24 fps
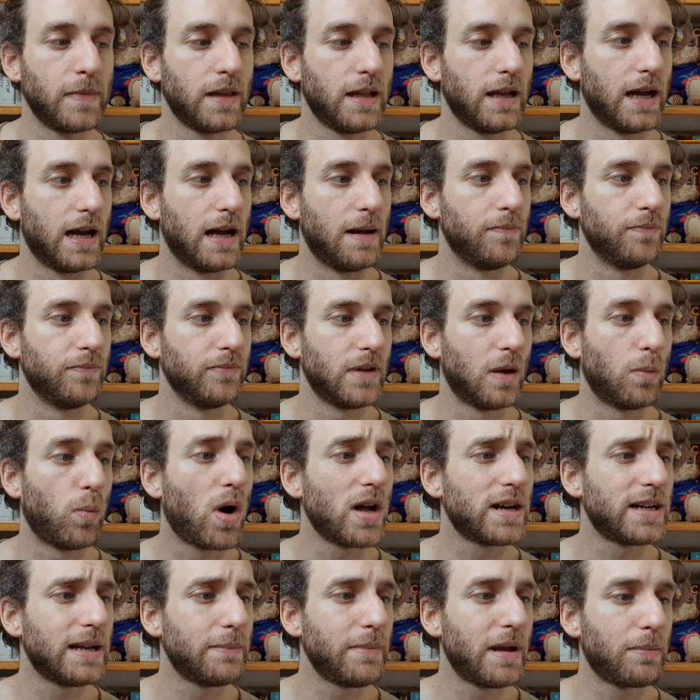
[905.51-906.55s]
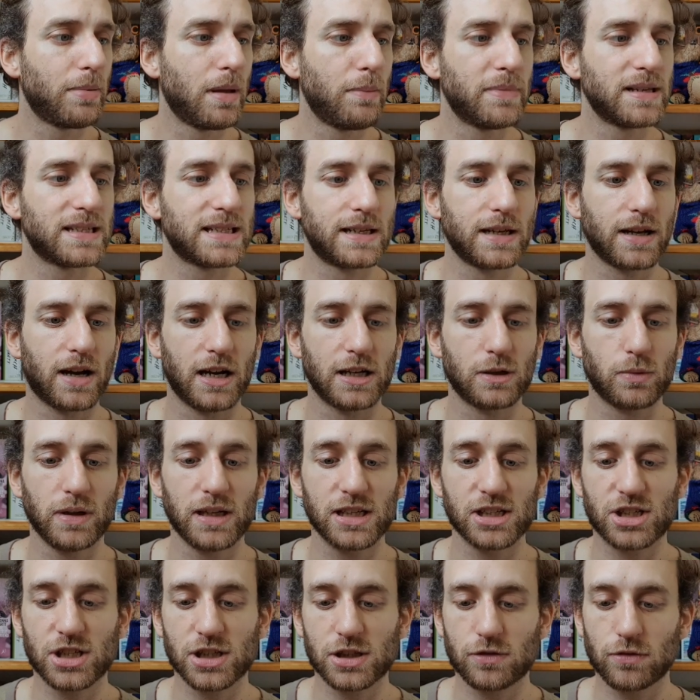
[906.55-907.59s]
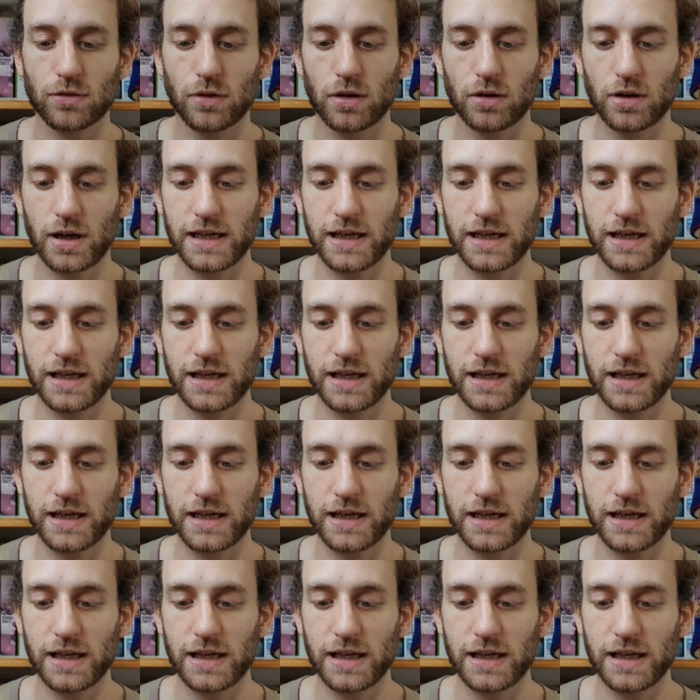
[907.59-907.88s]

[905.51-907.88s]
And why did it make me misty-eyed? Well, it's